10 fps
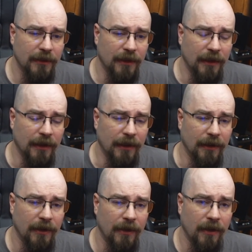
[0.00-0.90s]

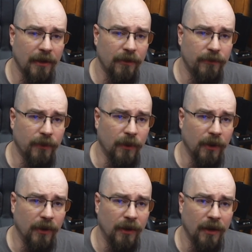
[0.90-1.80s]
uh,
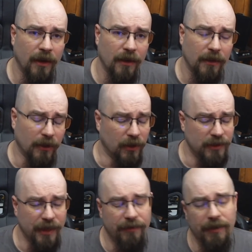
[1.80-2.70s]
for the
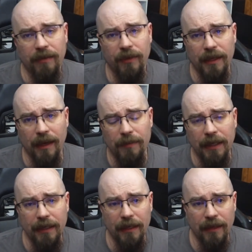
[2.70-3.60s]
longevity of the
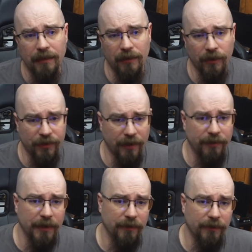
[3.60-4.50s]
company and the
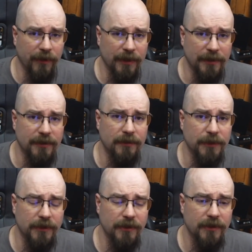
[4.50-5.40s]
longevity of their
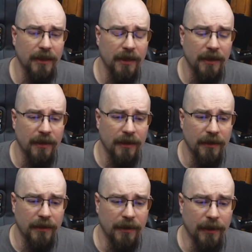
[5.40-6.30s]
customers.
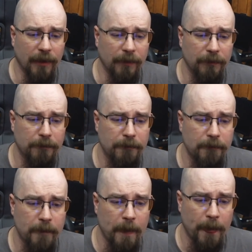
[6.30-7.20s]
Um,
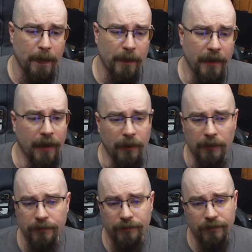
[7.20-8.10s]
you
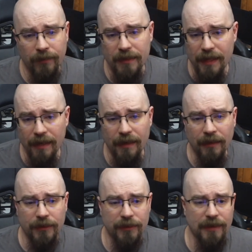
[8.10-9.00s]
know, ten
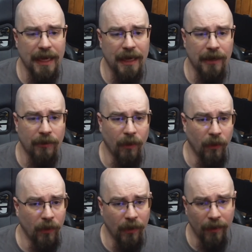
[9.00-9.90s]
dollars now
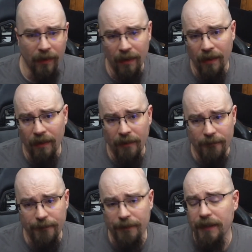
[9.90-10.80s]
or
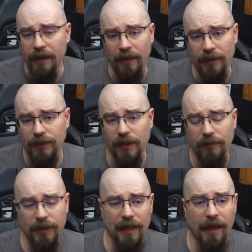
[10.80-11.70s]
fifty dollars
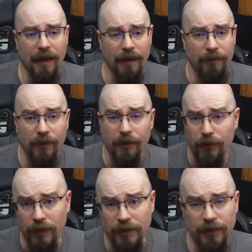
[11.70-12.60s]
over time, the
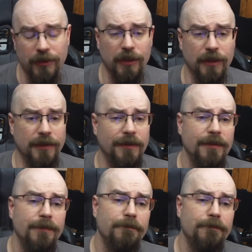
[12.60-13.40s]
choice is yours.